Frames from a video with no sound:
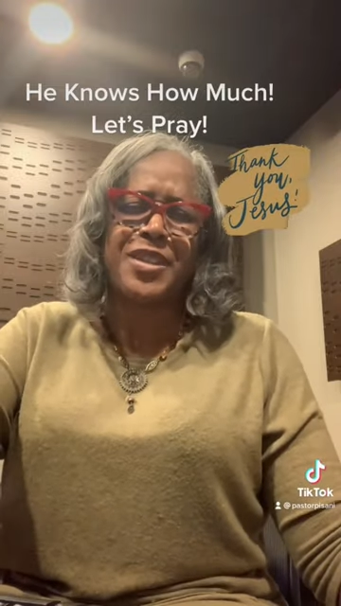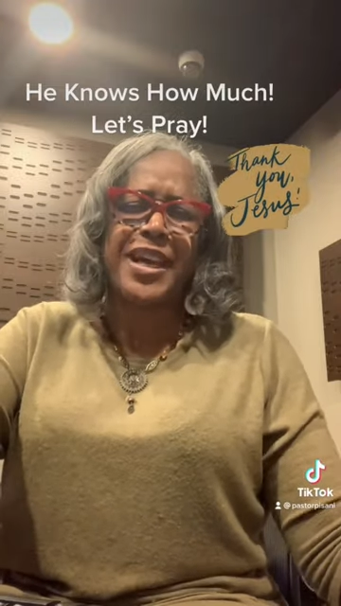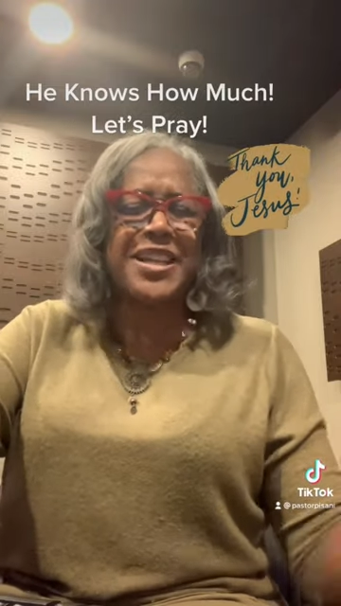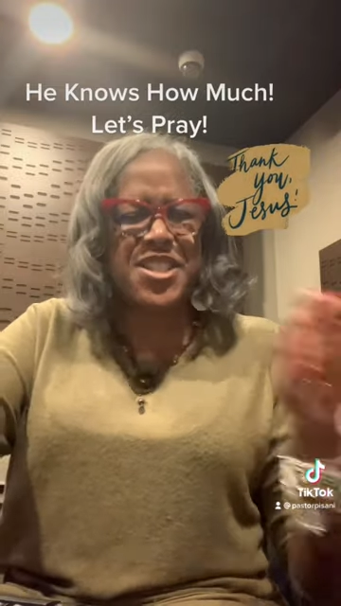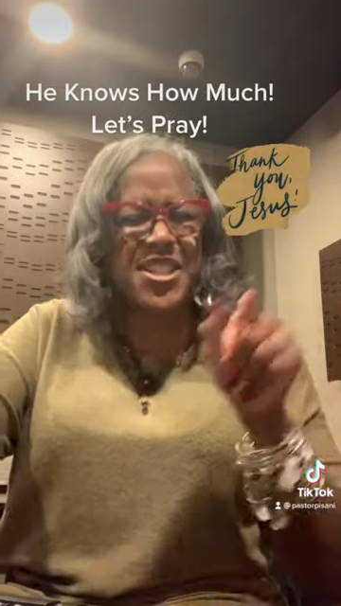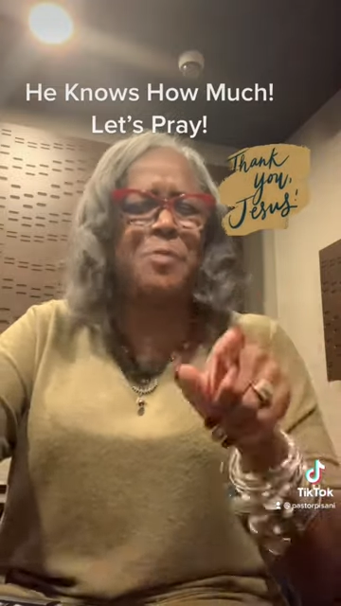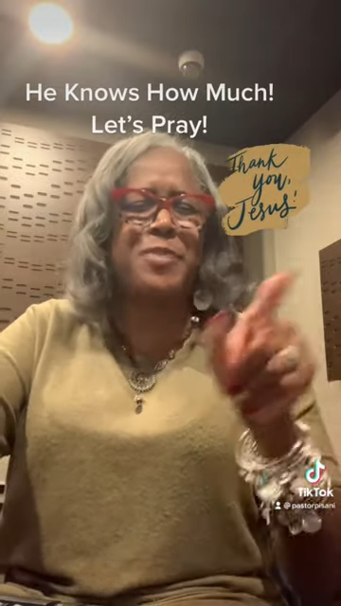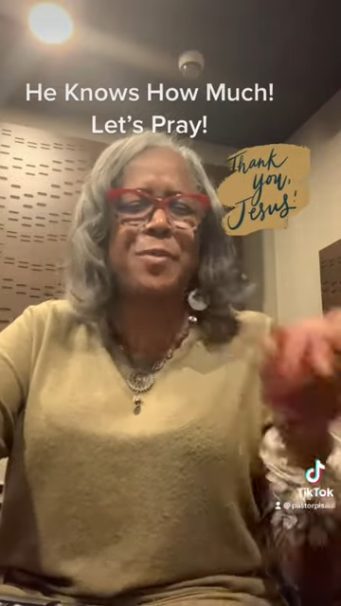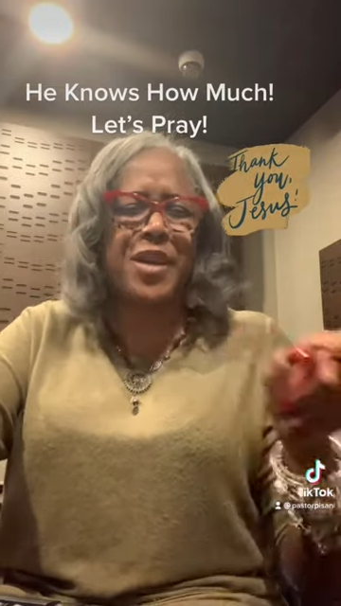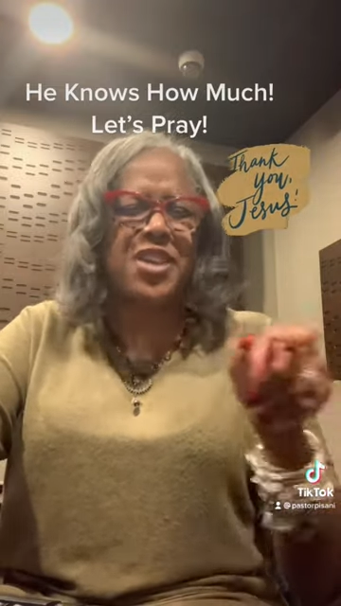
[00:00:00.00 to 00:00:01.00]
And some
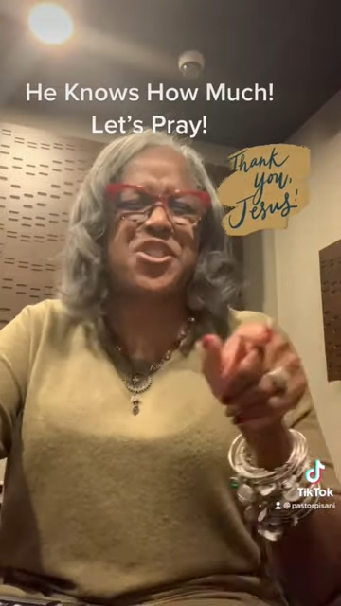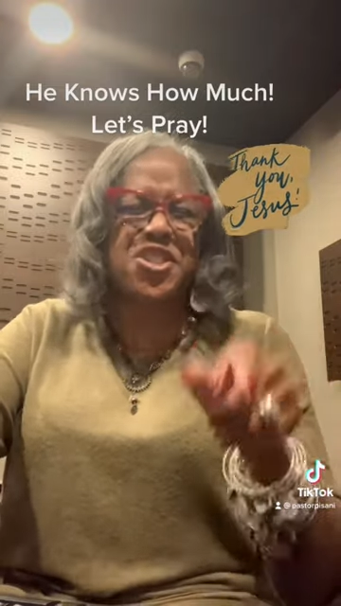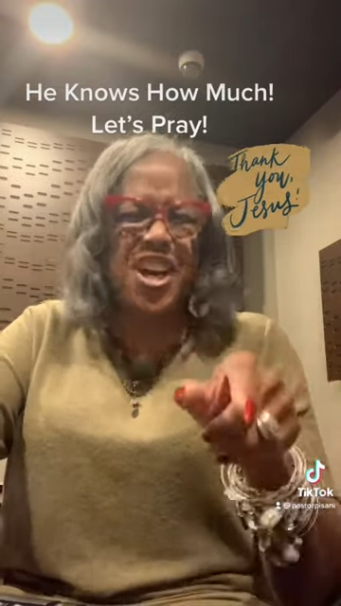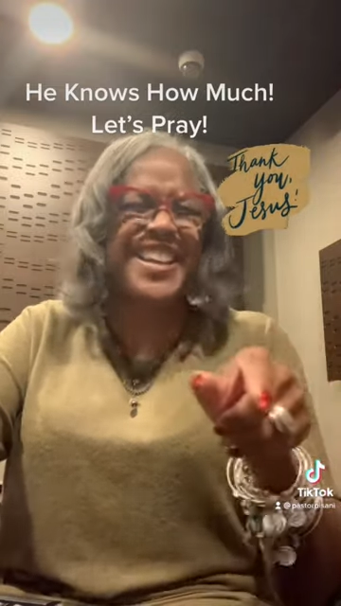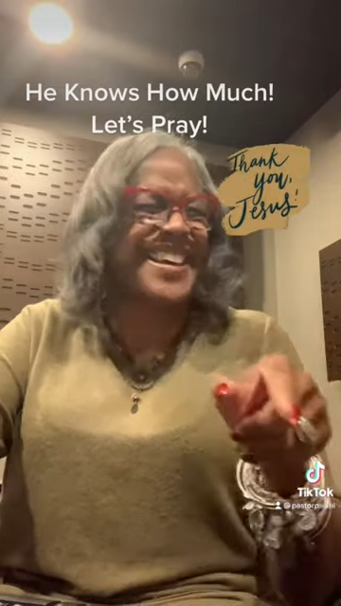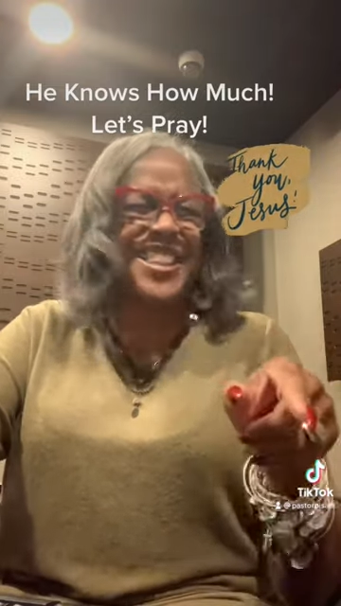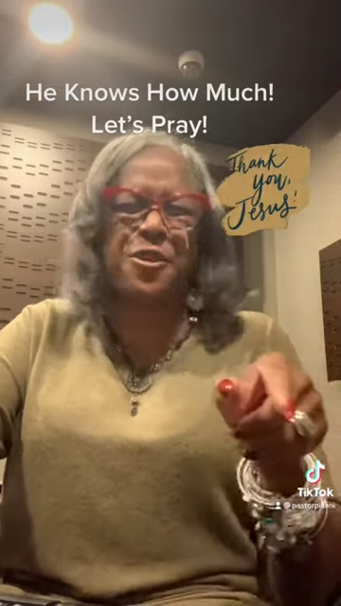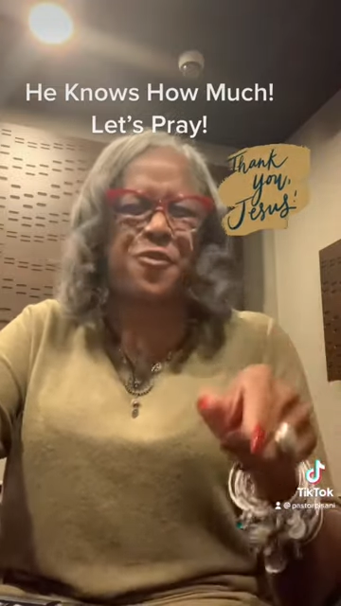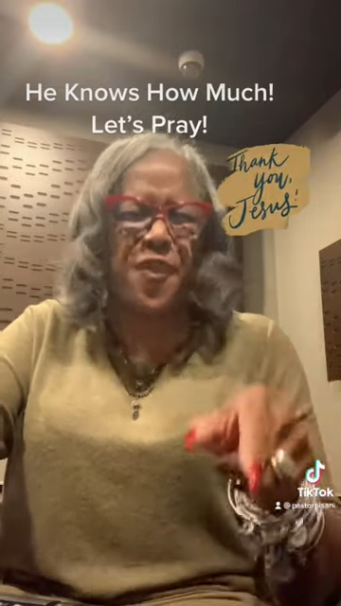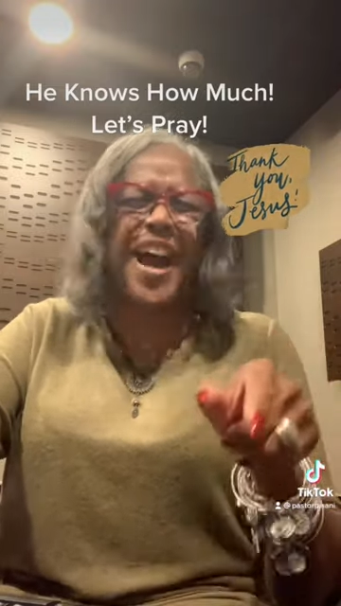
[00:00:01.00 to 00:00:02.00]
people are stuck in
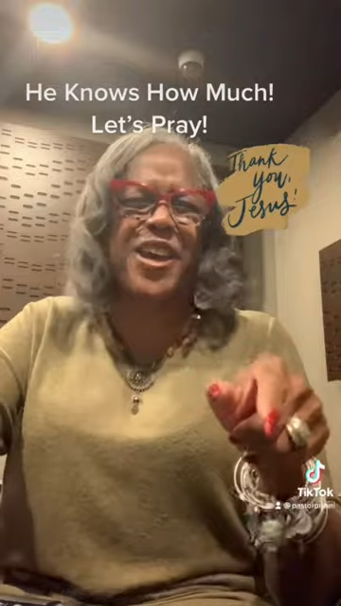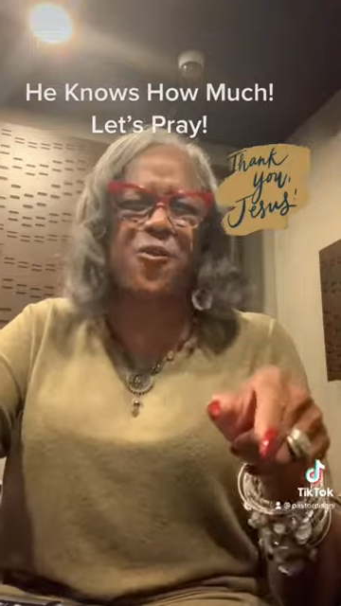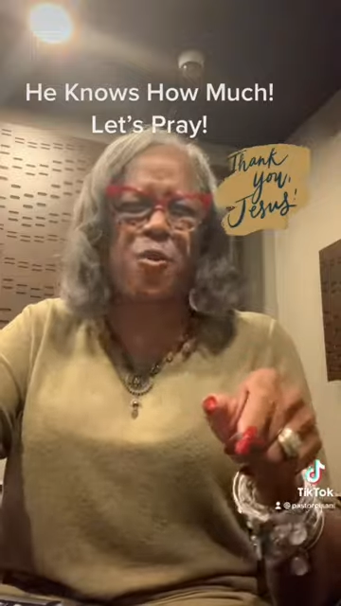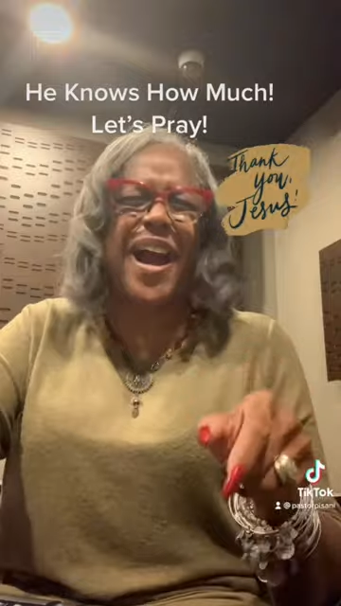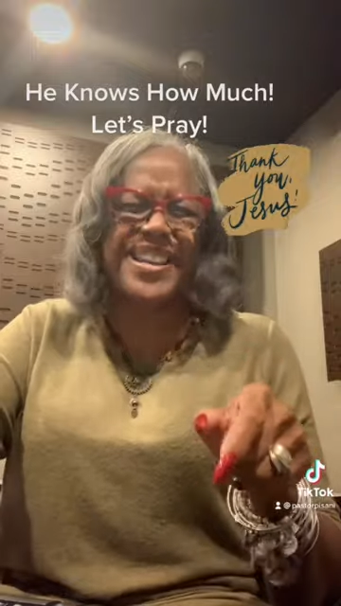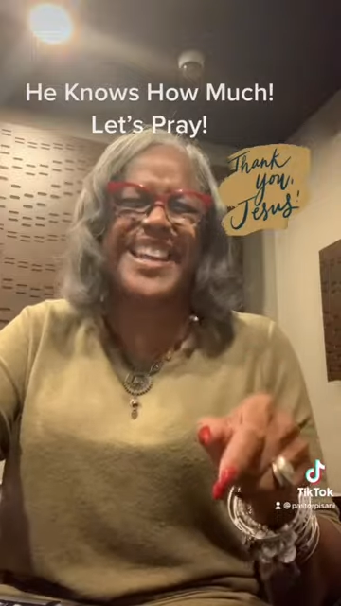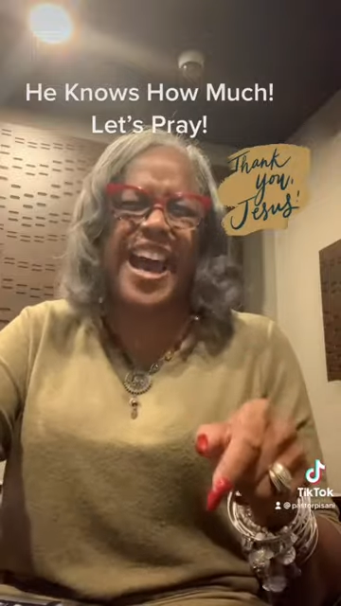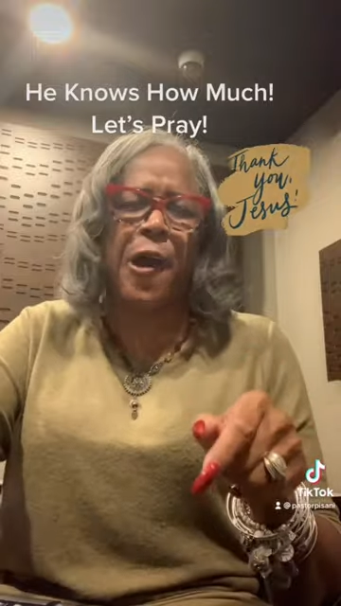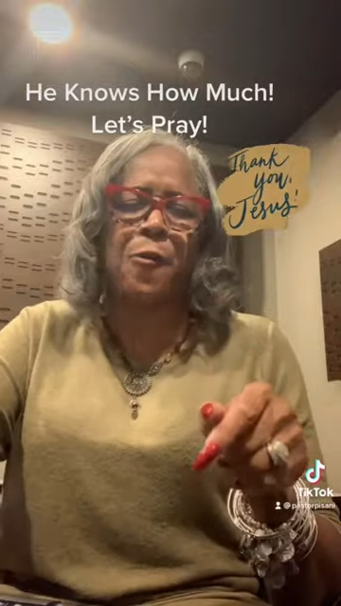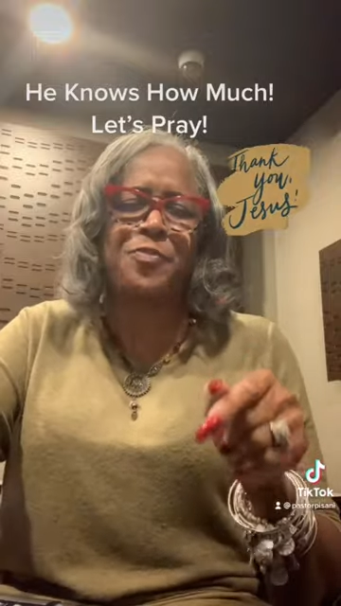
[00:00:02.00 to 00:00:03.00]
the fire right
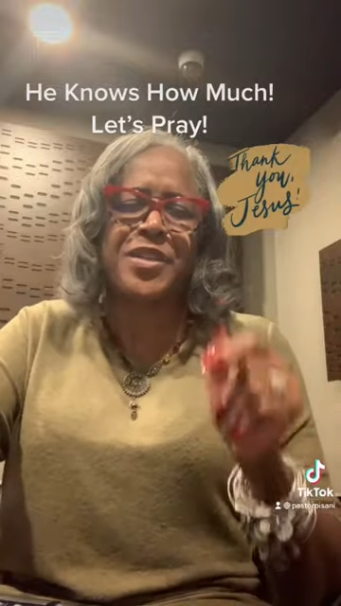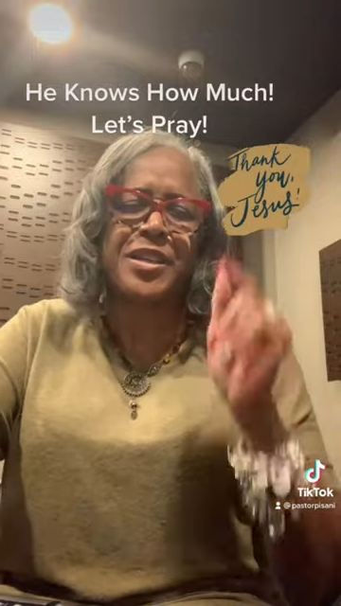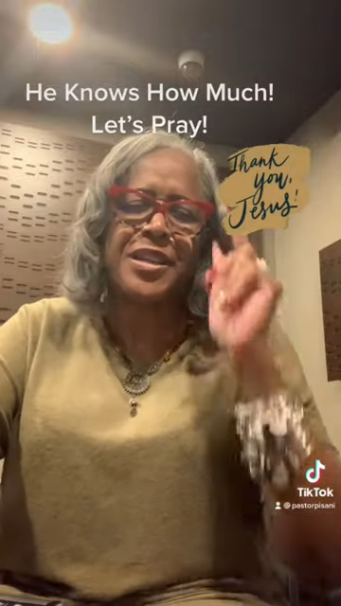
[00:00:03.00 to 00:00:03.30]
now.